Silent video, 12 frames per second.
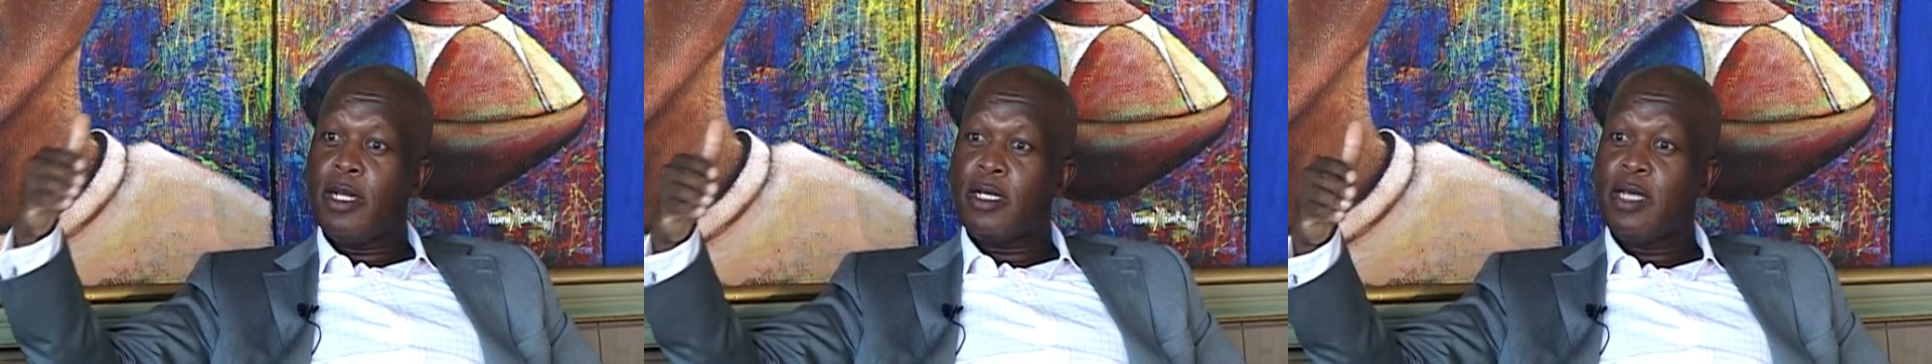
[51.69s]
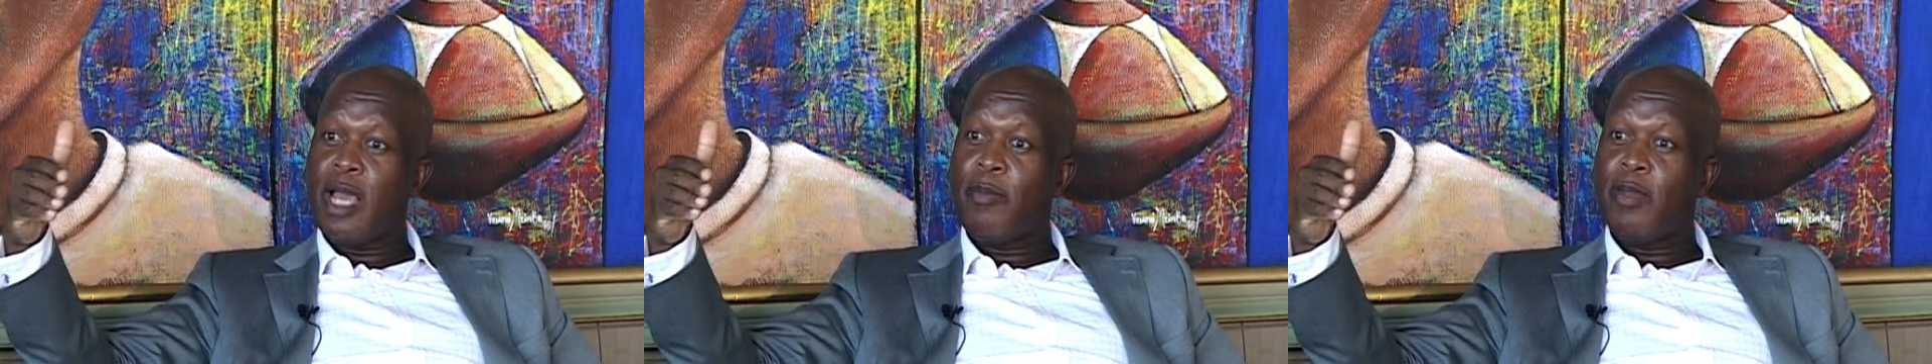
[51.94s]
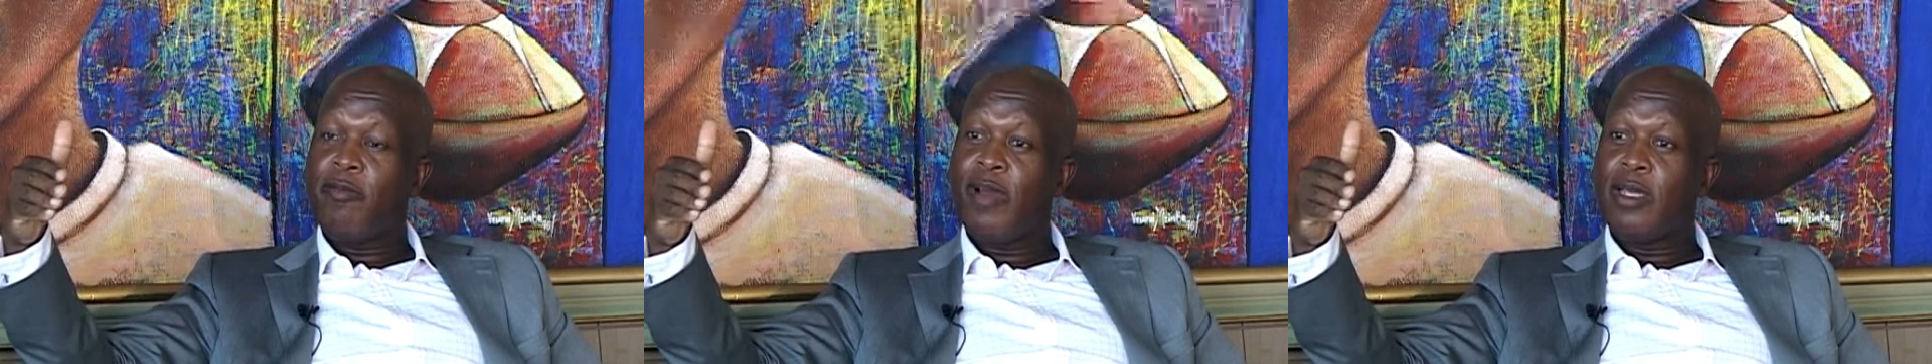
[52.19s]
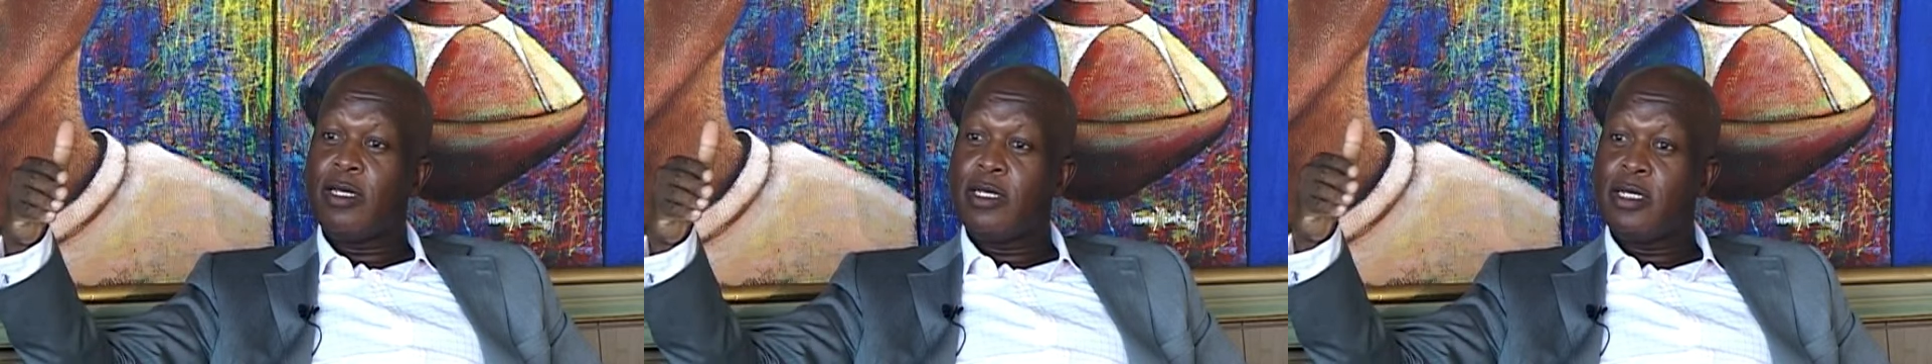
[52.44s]
retirement
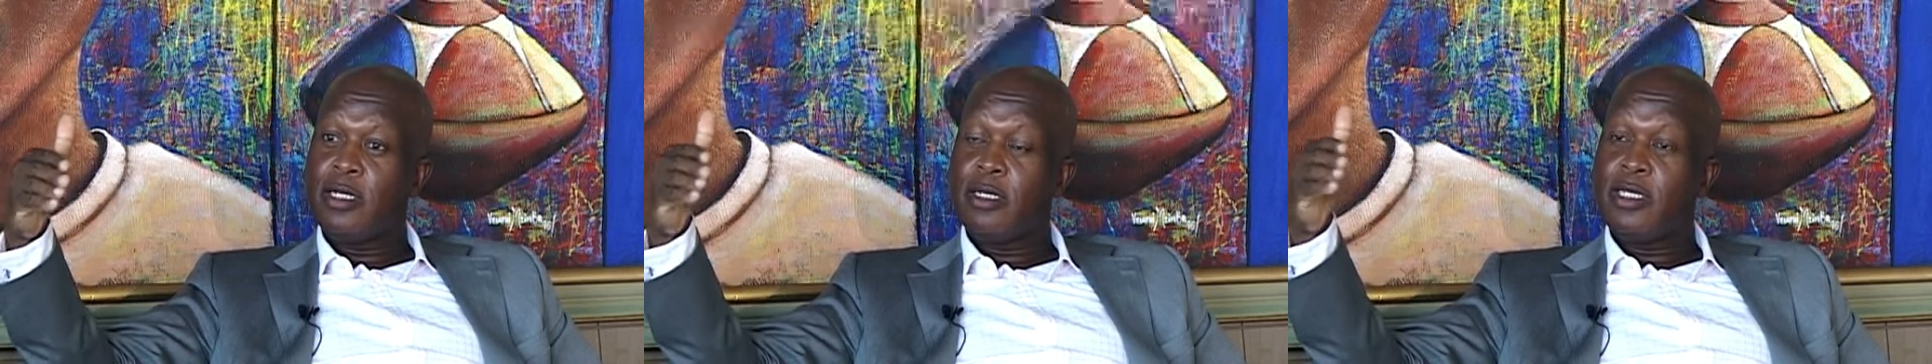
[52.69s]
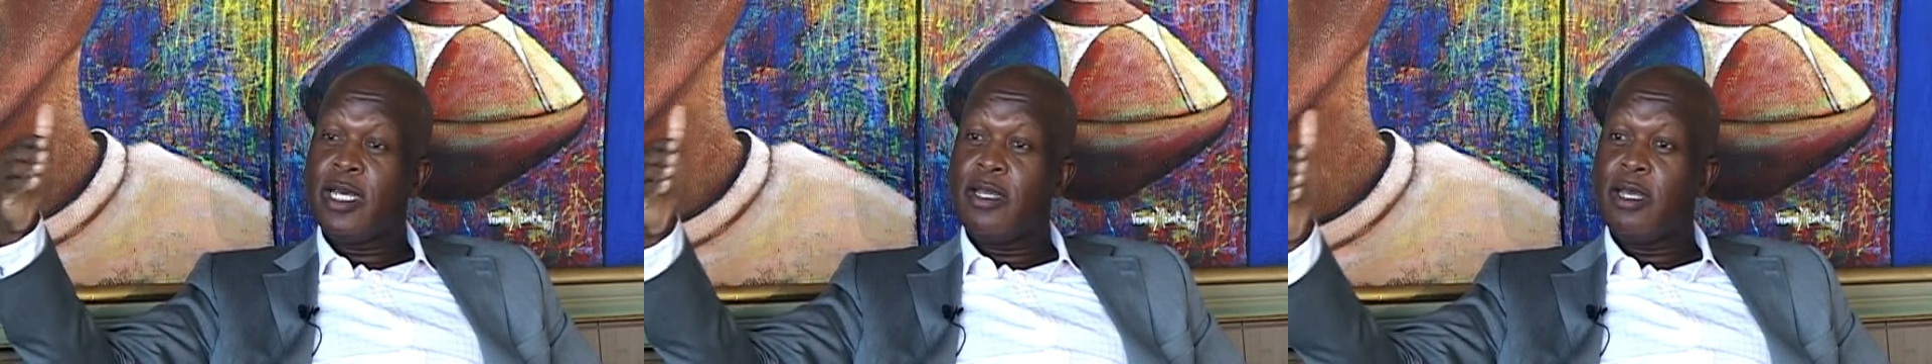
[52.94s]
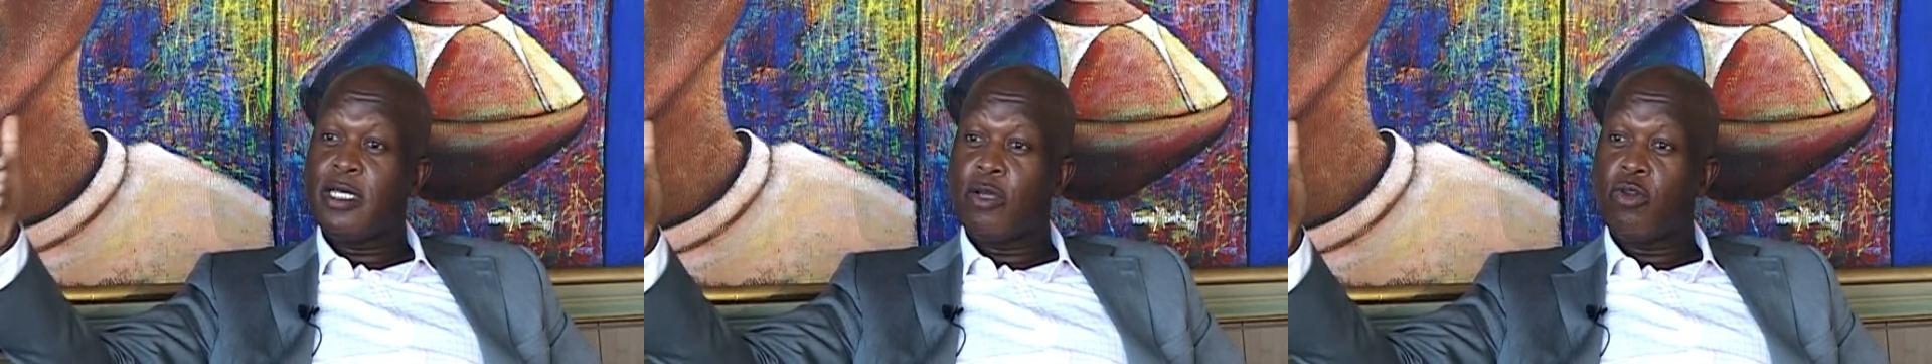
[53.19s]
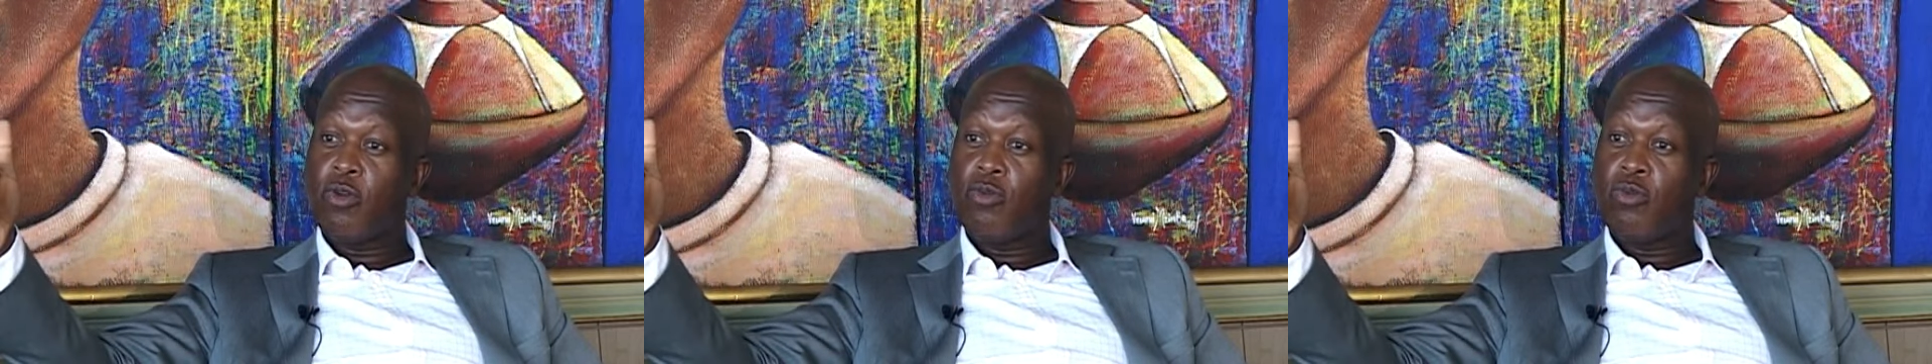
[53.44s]
fund 10 years
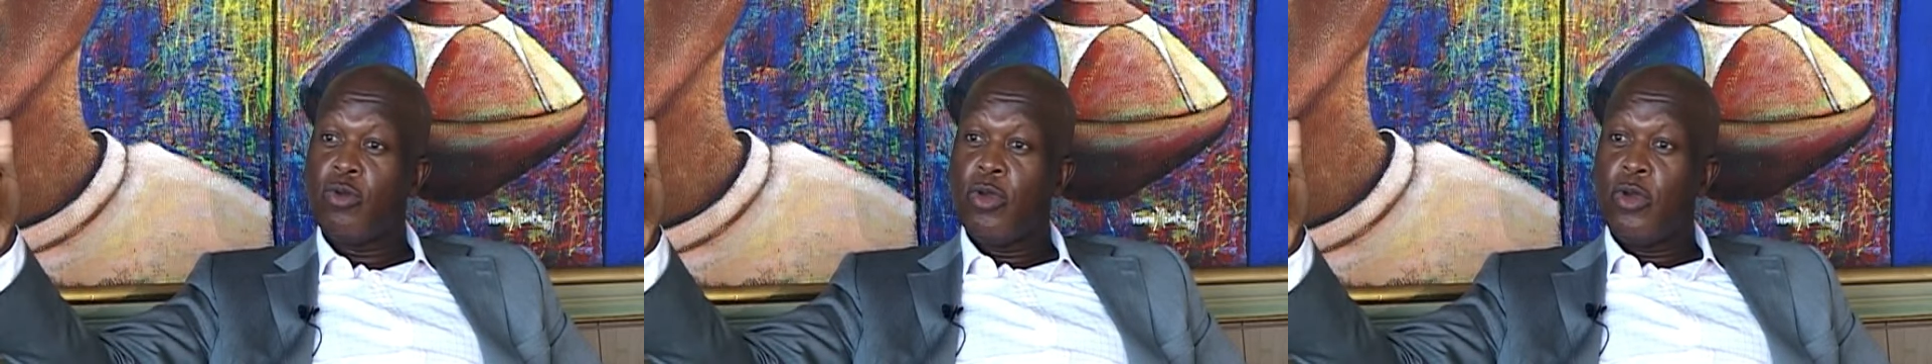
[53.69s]
ago